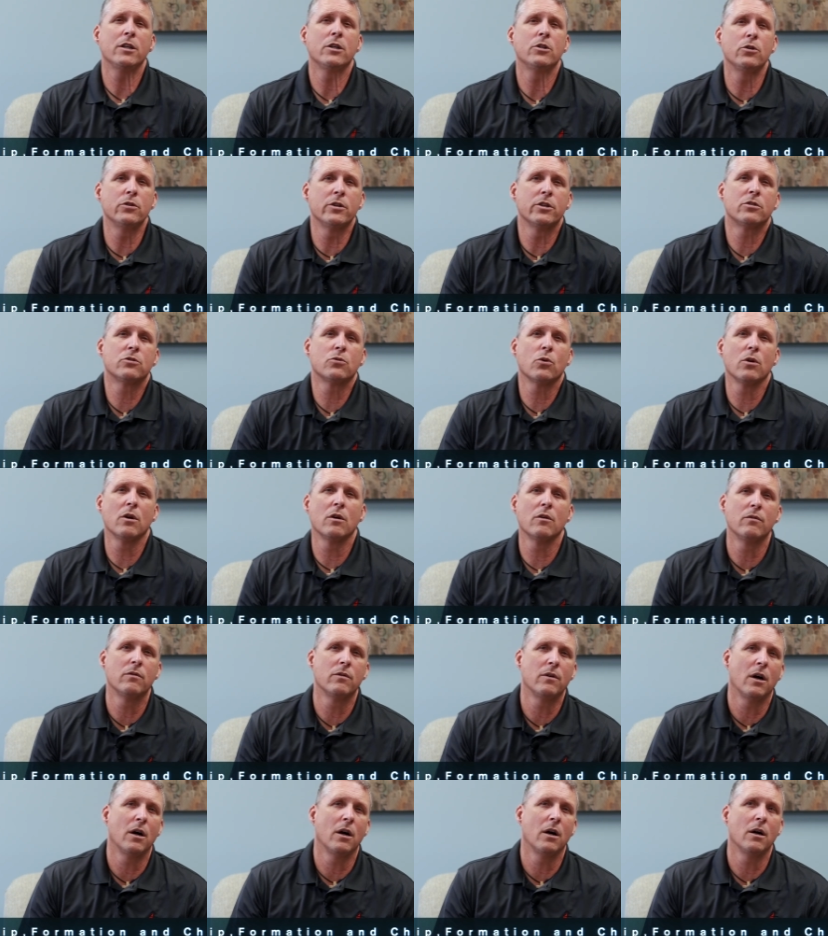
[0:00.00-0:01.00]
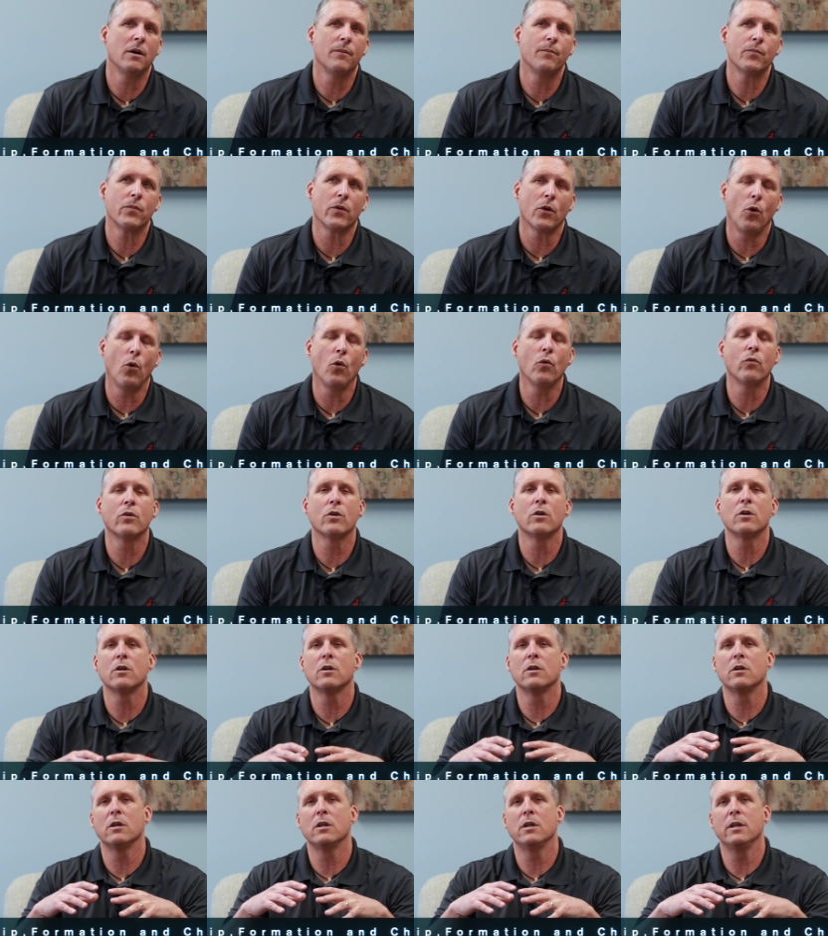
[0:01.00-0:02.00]
to do this sort of
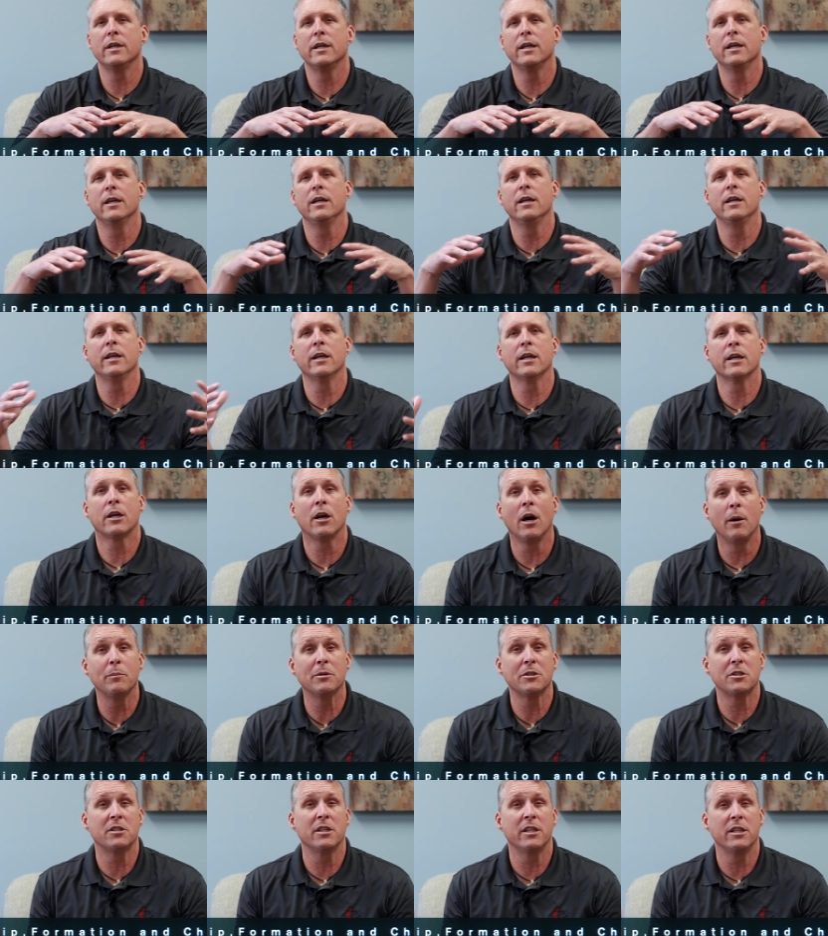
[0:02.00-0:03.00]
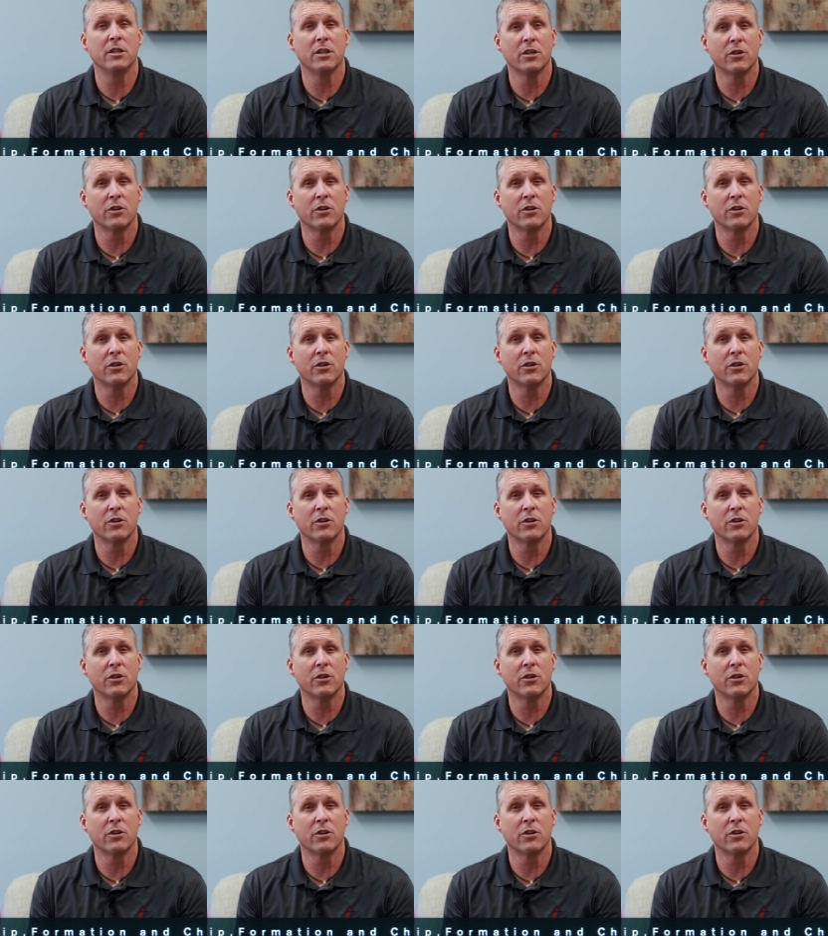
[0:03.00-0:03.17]
over-encompassing